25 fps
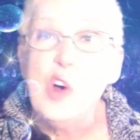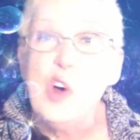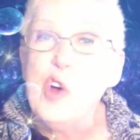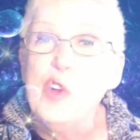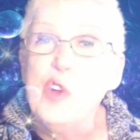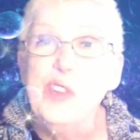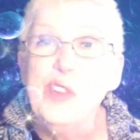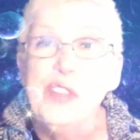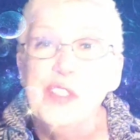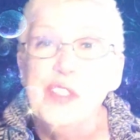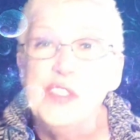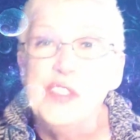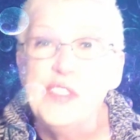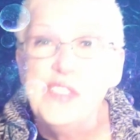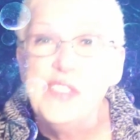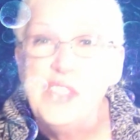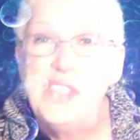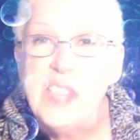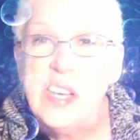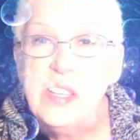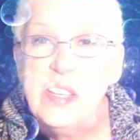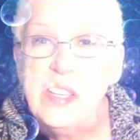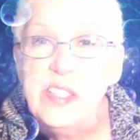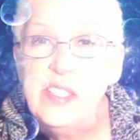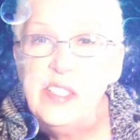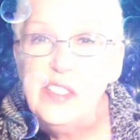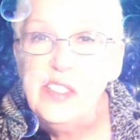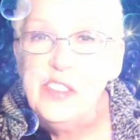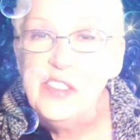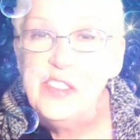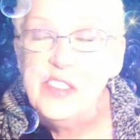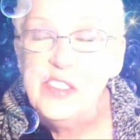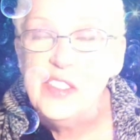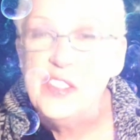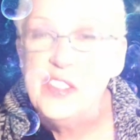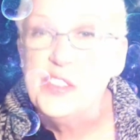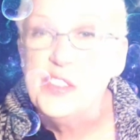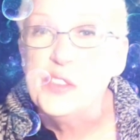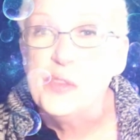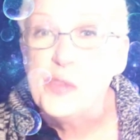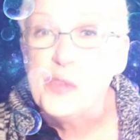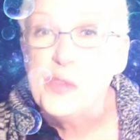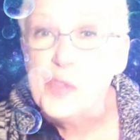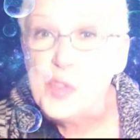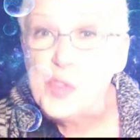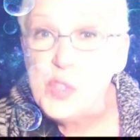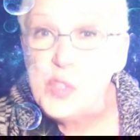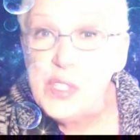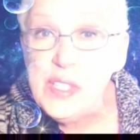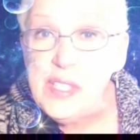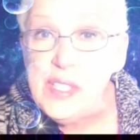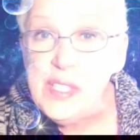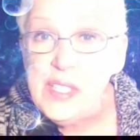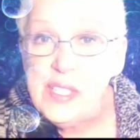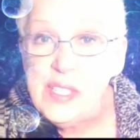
this decadence is free?